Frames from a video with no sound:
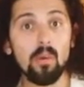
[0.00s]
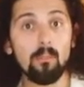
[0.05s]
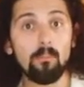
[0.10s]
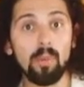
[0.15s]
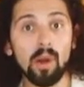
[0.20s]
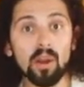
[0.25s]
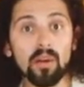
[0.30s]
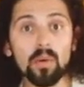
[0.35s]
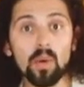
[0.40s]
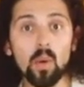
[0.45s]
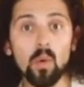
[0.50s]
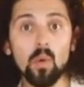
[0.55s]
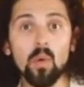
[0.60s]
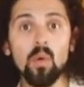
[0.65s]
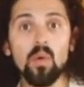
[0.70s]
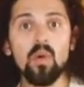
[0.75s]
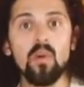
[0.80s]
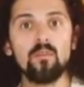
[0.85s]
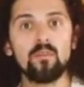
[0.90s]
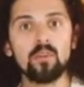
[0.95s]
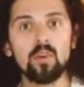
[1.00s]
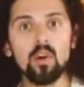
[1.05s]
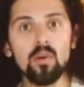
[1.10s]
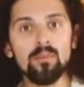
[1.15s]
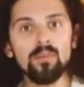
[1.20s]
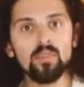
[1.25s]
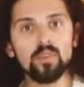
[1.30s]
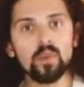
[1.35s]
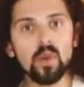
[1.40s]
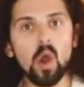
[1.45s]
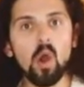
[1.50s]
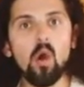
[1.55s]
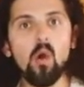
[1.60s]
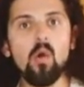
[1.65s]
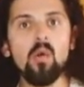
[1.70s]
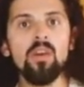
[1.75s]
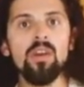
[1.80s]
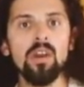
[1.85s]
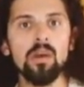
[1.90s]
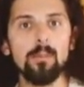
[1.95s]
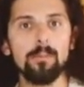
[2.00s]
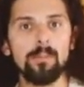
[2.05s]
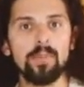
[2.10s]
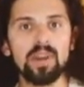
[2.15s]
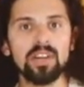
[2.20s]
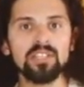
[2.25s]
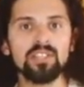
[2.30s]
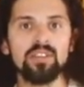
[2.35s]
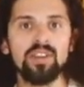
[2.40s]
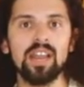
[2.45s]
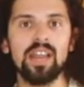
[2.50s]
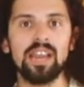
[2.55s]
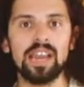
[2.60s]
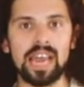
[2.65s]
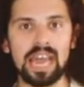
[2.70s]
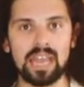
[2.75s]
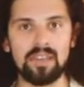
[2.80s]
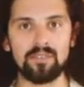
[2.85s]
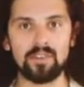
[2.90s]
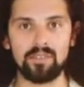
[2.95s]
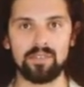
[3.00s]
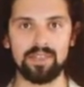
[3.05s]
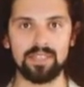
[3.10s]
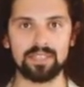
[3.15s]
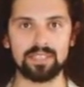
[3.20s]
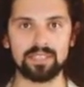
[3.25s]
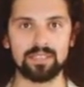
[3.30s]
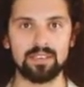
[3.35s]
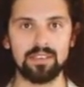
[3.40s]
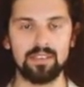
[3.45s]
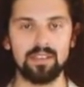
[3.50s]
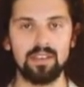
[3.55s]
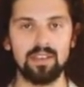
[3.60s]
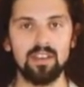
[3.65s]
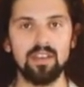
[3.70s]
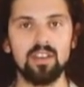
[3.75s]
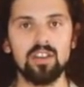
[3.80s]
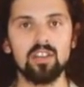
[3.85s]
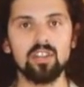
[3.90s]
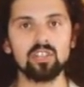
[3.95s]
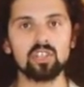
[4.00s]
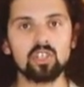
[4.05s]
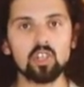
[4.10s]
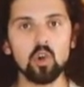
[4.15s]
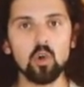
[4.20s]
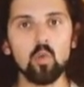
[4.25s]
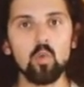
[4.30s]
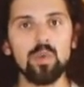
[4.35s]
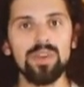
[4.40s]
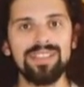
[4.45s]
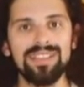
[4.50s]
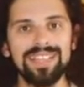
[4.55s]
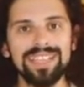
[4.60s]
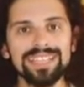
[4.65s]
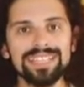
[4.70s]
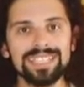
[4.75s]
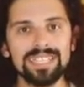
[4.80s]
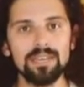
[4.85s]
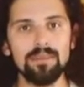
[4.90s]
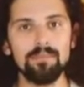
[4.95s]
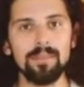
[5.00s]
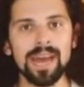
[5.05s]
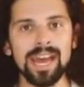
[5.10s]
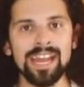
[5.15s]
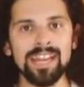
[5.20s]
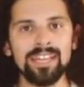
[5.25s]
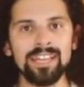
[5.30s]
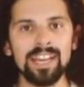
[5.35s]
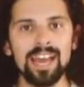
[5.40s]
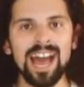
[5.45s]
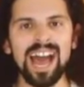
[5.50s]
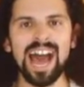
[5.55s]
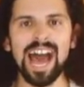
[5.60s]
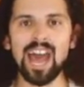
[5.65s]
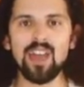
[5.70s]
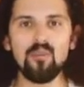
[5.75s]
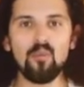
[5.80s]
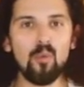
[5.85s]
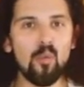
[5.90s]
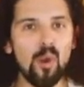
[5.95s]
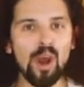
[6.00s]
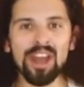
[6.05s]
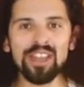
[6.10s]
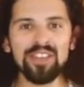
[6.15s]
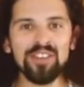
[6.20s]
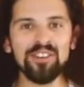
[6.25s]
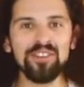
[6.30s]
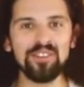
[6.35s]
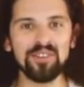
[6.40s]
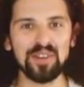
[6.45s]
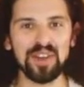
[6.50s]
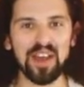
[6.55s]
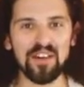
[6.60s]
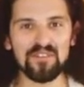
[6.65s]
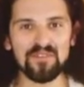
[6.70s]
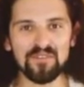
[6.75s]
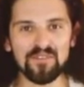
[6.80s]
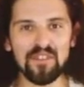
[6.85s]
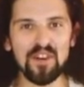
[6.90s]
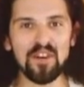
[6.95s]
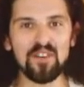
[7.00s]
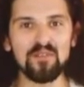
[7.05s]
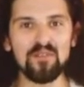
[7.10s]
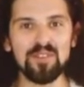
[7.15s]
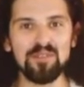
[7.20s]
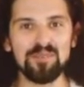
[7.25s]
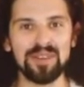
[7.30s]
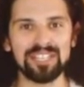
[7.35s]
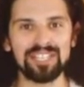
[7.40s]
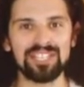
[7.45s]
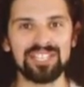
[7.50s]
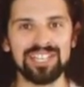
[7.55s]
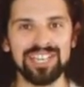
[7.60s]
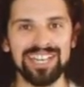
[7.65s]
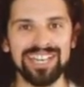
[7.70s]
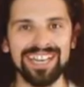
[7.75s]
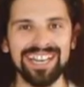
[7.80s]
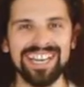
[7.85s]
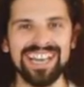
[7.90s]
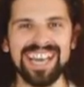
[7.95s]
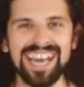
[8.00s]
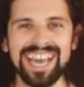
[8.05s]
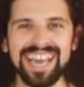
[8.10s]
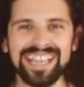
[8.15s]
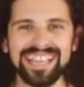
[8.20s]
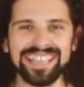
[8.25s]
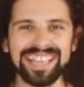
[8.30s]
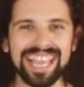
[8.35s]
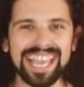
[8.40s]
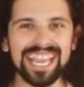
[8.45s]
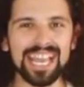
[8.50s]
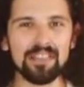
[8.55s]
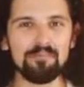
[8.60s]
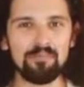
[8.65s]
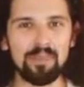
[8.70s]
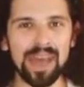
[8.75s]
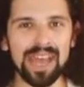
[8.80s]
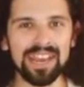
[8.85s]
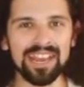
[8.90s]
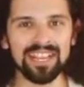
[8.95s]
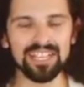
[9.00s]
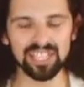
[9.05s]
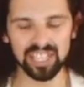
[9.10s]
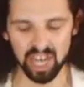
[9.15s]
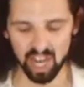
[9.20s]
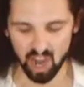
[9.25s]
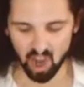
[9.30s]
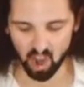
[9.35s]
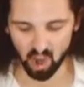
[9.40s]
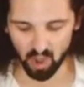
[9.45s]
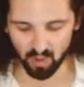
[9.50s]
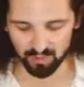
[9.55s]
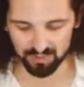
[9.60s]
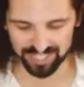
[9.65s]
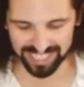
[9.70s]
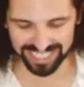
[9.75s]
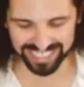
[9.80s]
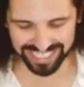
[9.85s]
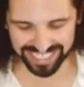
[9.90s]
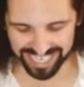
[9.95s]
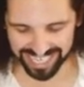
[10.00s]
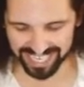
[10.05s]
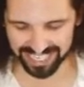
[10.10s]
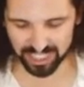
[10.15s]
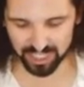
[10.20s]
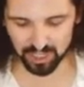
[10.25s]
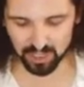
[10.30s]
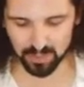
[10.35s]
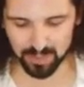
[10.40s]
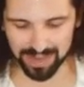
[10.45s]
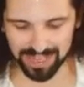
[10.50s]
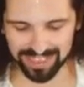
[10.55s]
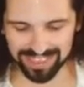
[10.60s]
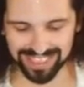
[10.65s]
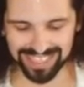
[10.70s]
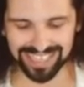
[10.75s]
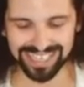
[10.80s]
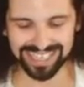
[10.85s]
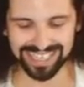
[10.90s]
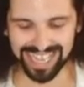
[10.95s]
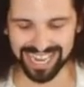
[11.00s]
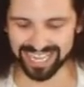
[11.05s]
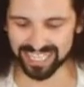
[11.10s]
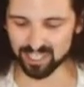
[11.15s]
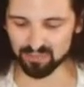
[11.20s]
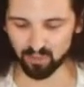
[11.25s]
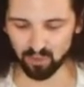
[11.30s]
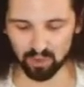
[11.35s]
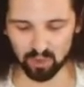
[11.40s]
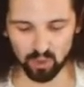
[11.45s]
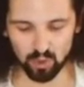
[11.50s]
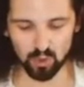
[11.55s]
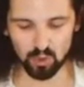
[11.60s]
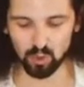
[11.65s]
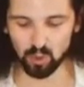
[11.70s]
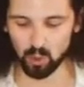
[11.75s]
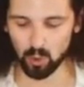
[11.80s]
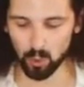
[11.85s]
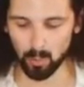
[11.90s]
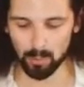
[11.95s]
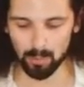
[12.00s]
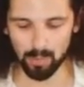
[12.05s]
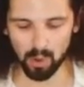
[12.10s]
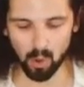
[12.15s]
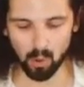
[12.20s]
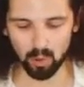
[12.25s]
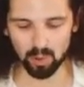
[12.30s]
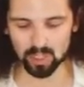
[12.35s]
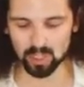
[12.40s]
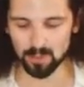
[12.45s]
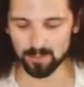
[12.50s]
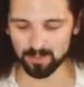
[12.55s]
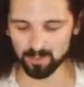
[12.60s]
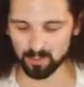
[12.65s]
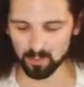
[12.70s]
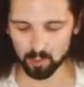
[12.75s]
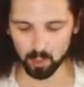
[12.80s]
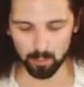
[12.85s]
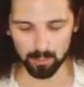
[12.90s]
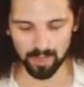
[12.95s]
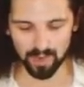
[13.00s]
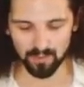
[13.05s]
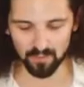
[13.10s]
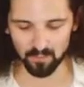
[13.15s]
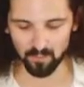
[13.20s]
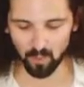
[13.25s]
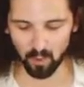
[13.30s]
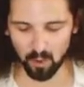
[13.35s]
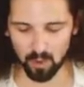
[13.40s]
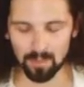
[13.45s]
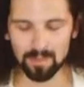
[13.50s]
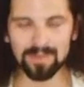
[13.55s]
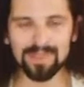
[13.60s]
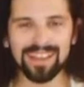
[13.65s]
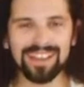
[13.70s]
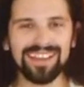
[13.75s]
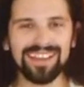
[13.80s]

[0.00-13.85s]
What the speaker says: borrowed from your own personal libraries. So with this in mind, I want you to have fun with Maschine and take advantage of this instrument that is for you to compose, to perform,